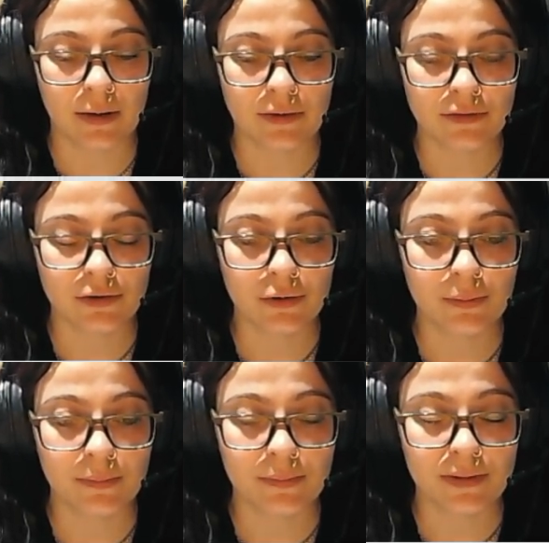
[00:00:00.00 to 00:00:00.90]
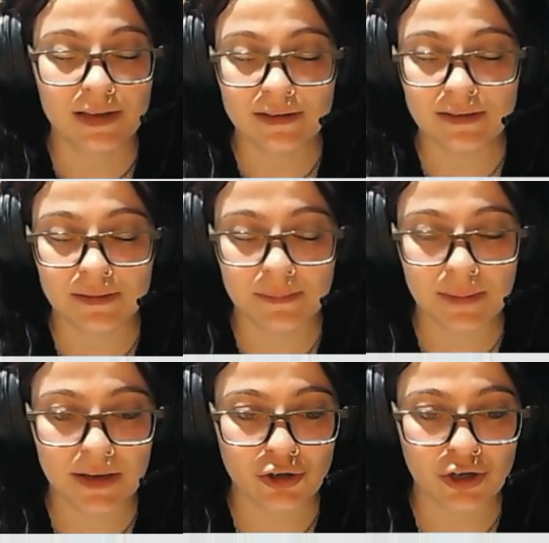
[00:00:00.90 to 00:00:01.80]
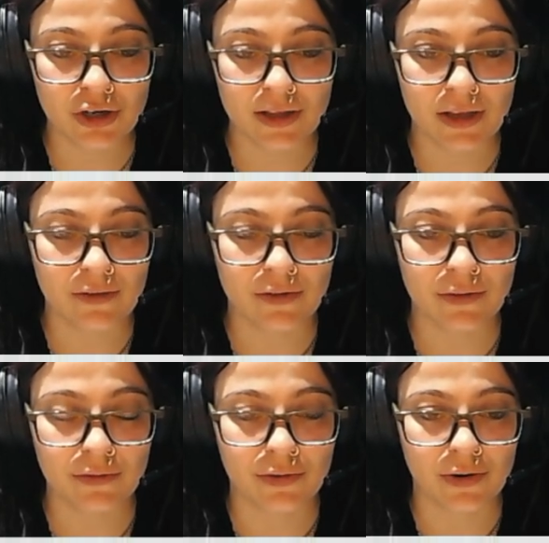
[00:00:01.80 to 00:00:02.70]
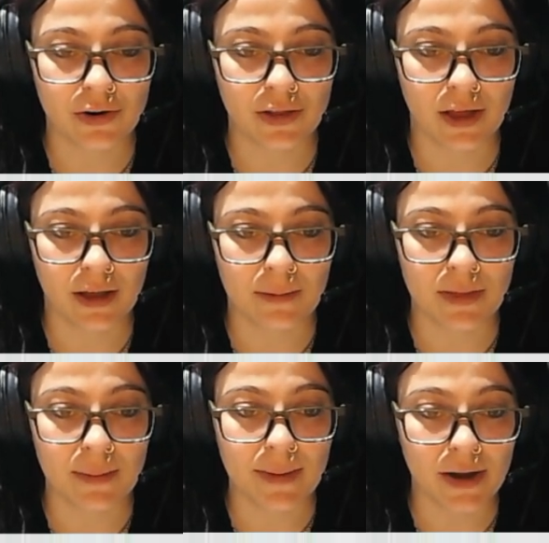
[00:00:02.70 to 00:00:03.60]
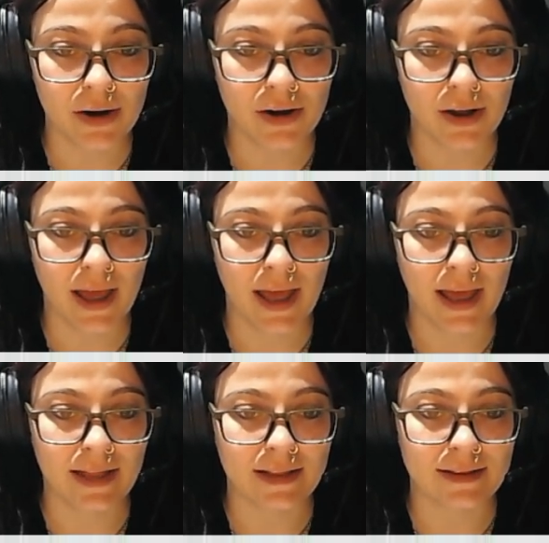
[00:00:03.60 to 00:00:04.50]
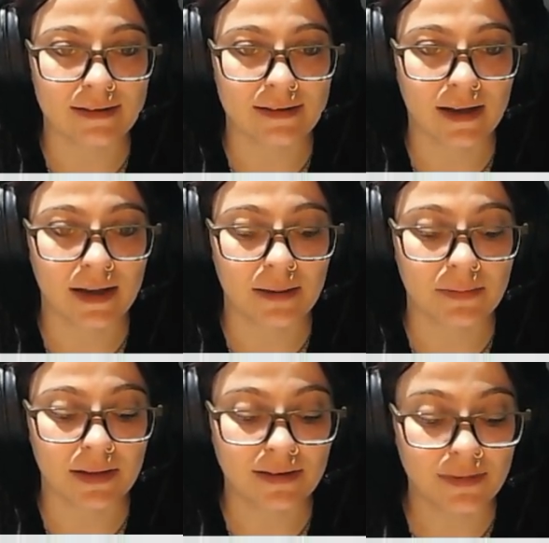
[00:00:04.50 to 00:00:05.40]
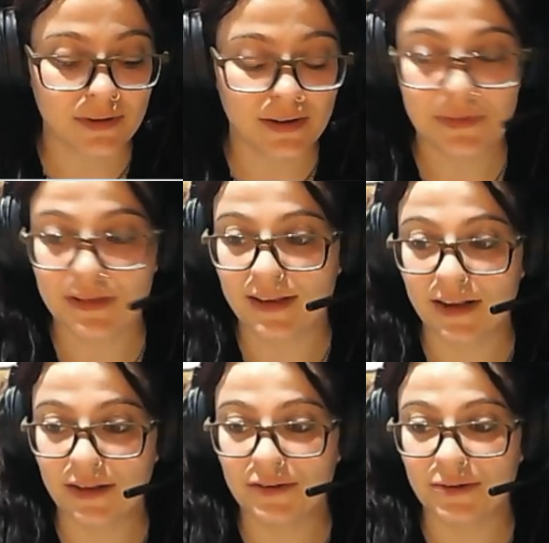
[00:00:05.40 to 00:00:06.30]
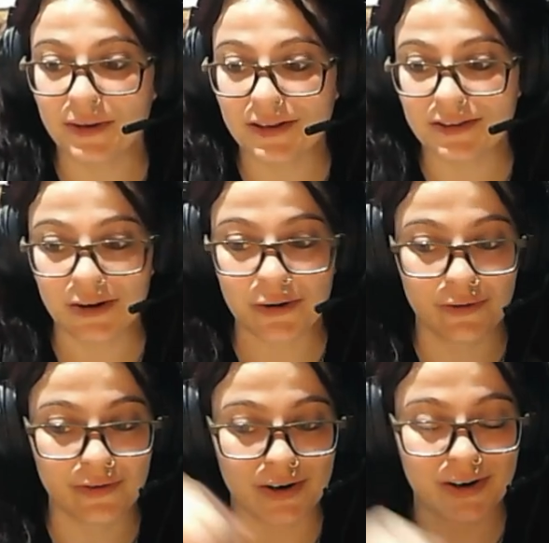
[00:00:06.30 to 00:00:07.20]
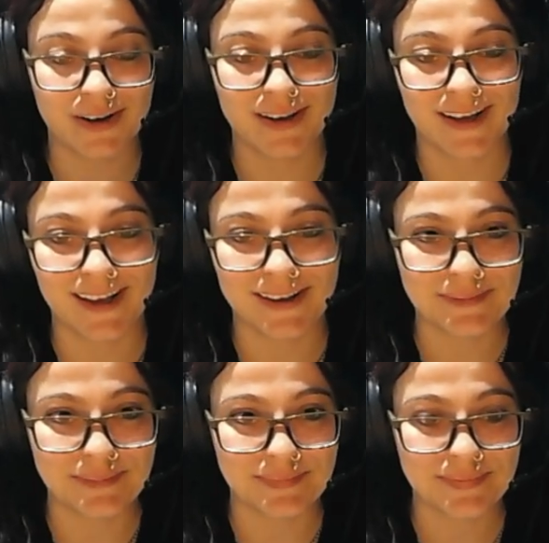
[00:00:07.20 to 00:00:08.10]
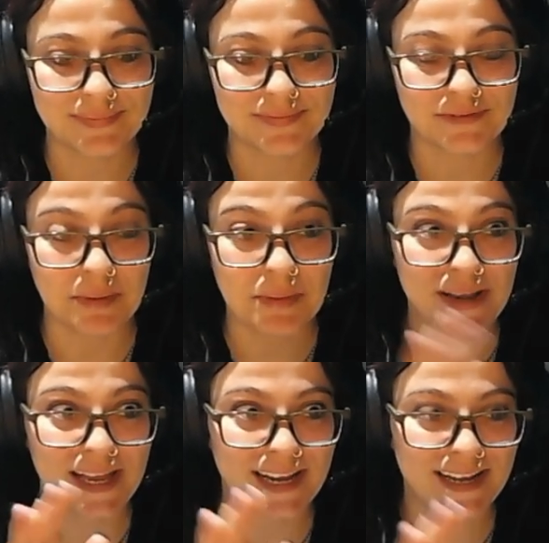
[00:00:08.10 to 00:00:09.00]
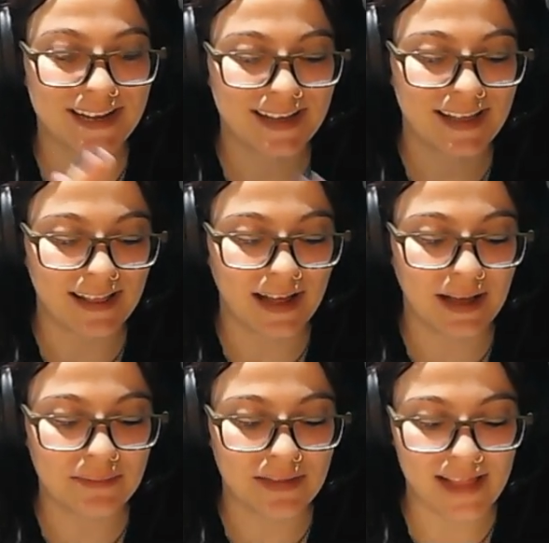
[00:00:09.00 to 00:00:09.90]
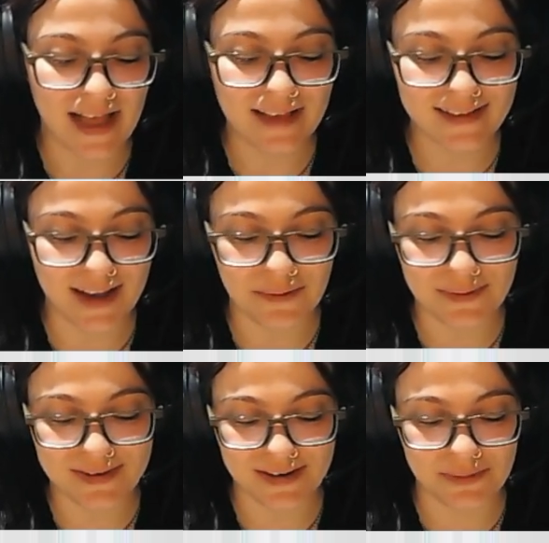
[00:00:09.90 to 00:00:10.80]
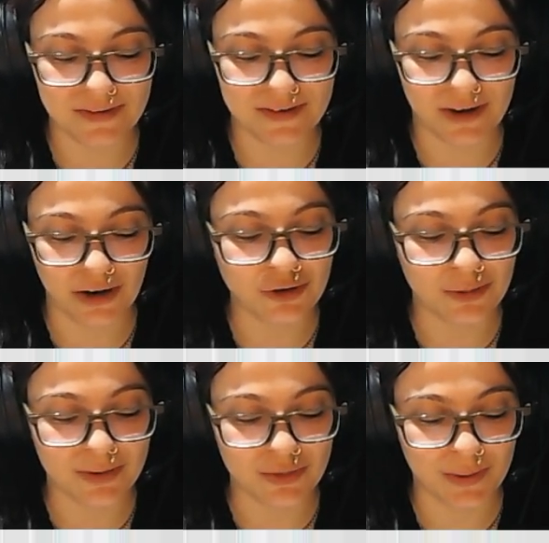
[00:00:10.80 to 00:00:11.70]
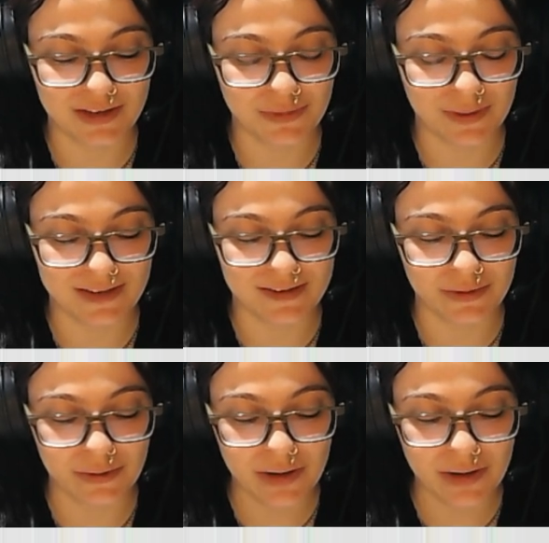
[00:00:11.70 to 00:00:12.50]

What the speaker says: So please make sure that you vote for the mayor, and that's it. We're done with the cycle, so we can start over from the beginning. The last count we did was in October 2022.